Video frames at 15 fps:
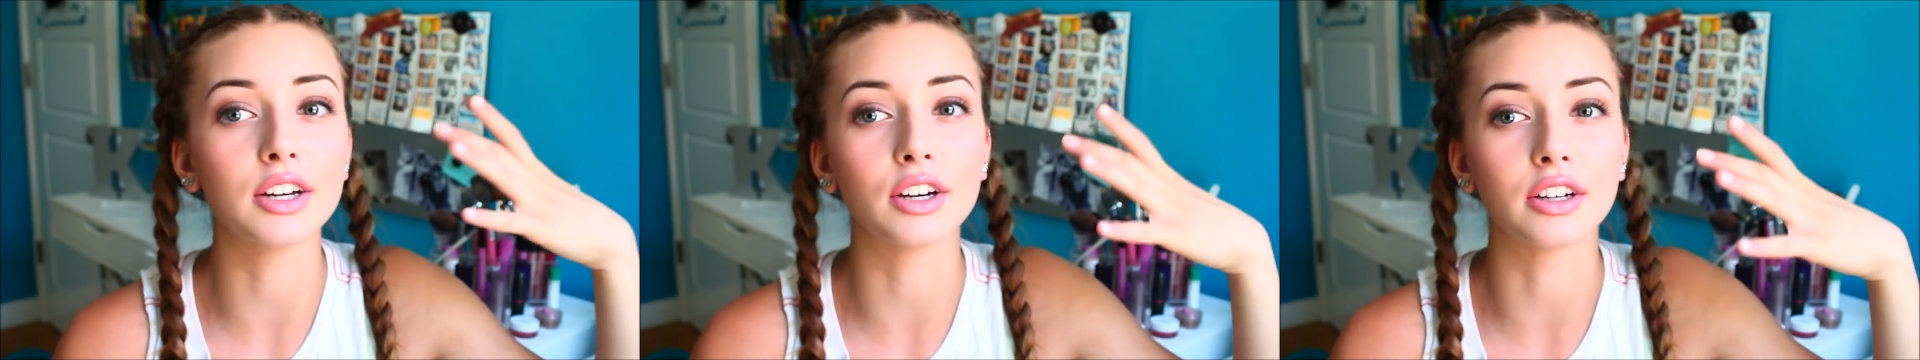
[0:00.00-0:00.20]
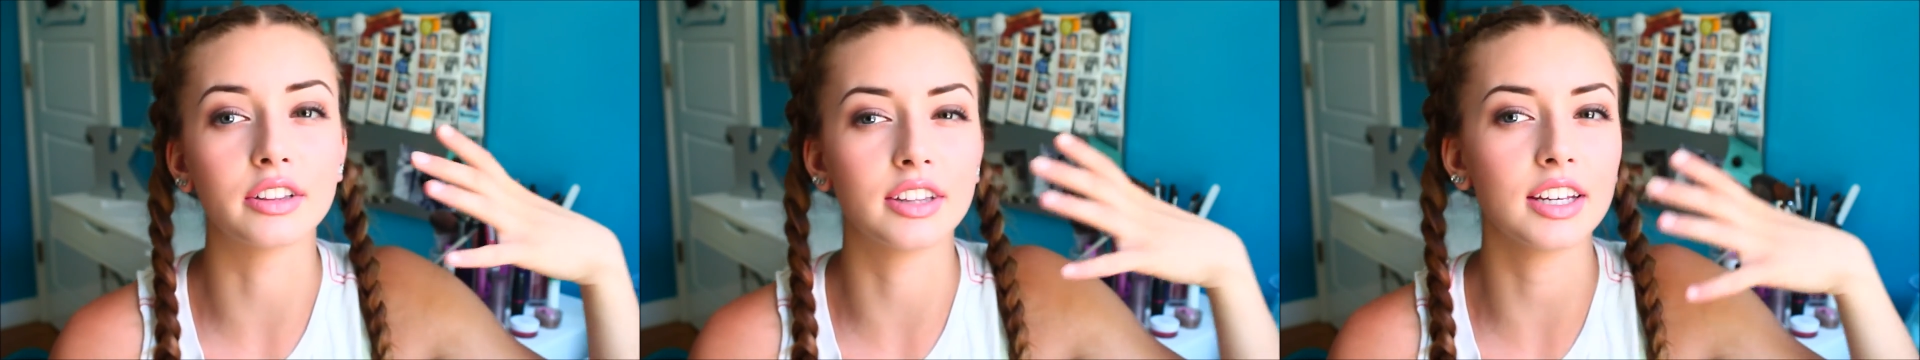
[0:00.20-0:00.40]

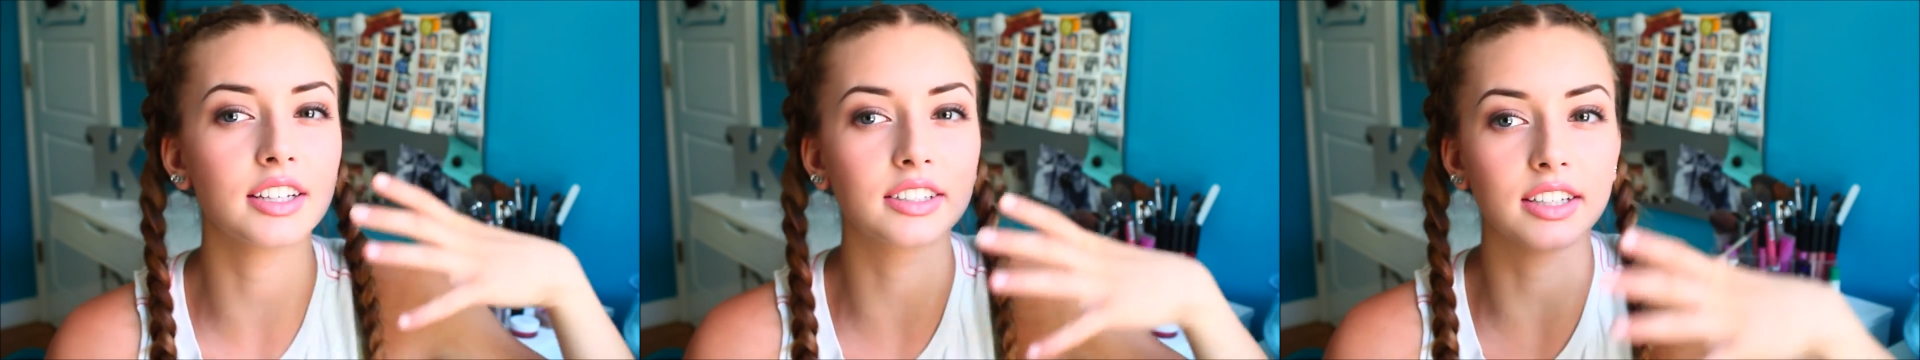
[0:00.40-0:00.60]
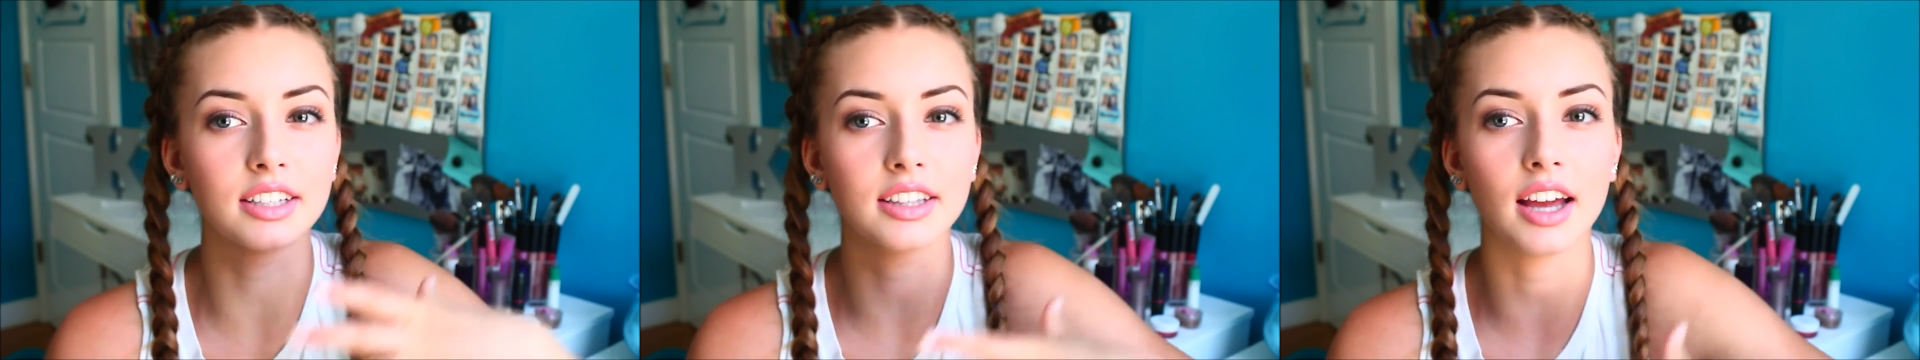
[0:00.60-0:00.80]
or
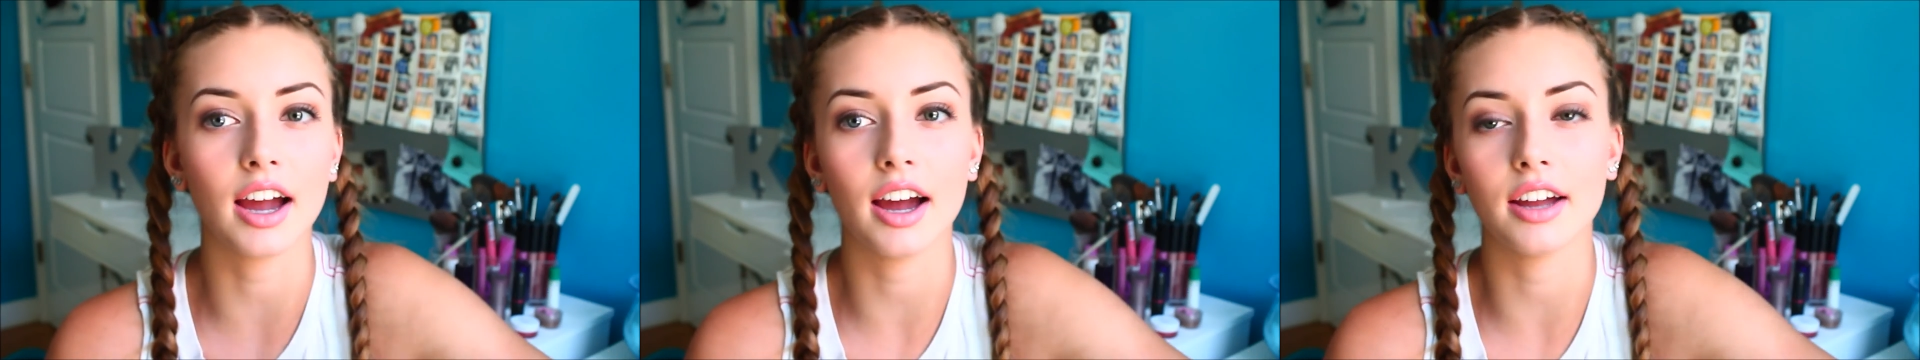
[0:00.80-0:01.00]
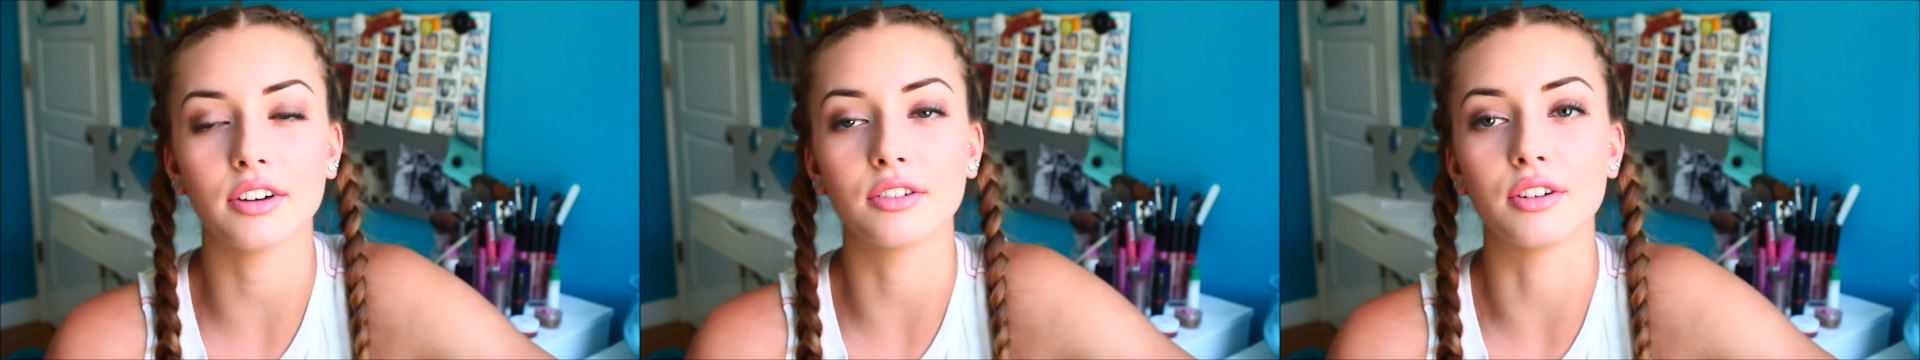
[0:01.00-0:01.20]
things like
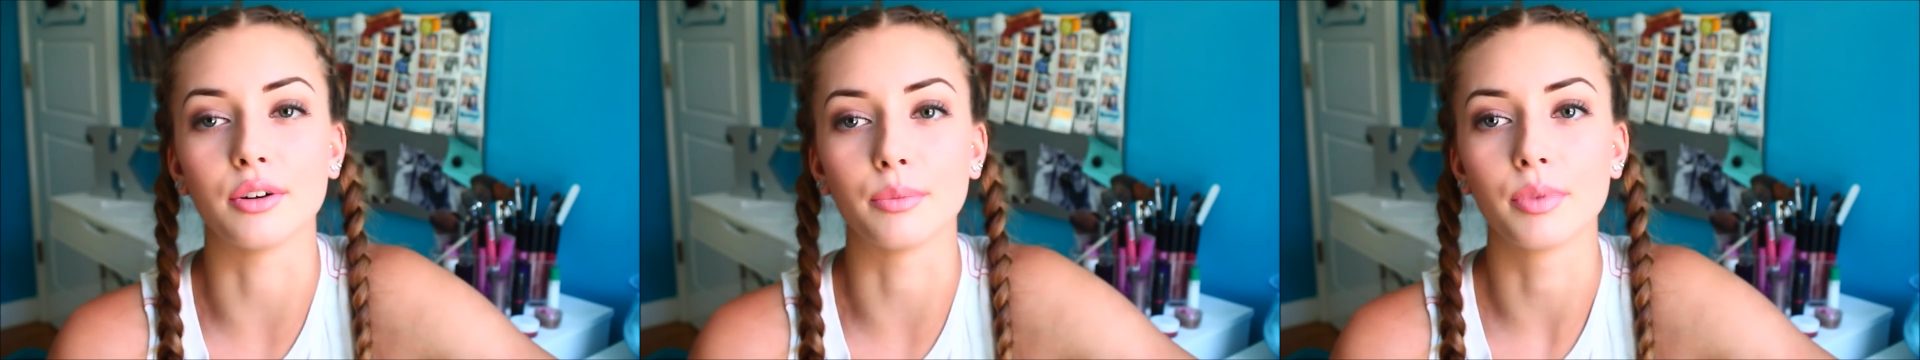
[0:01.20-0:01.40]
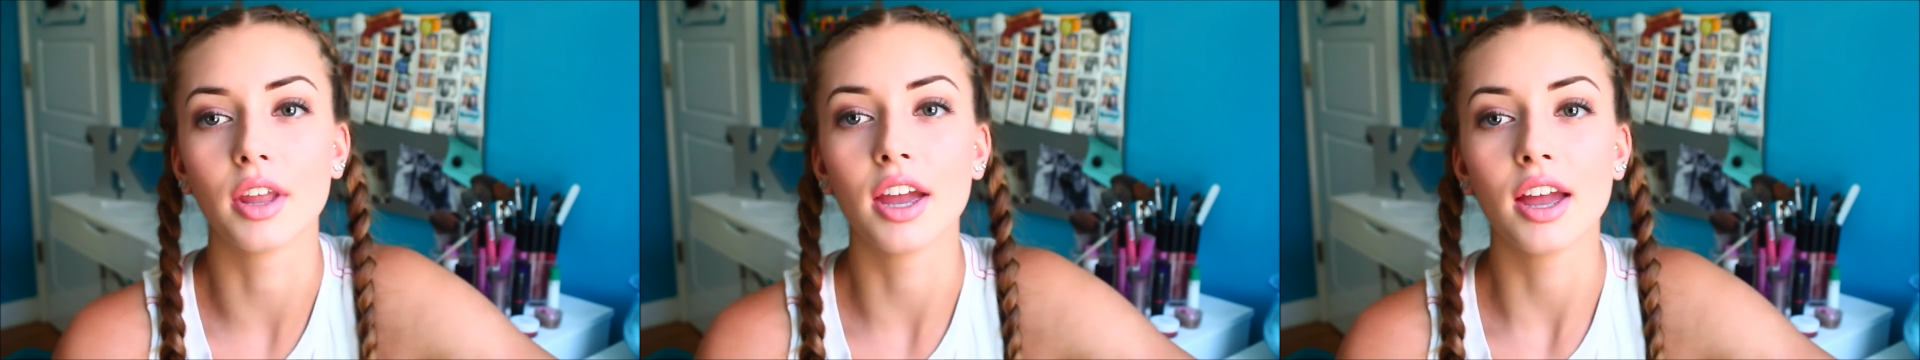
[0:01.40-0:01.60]
that, I don't know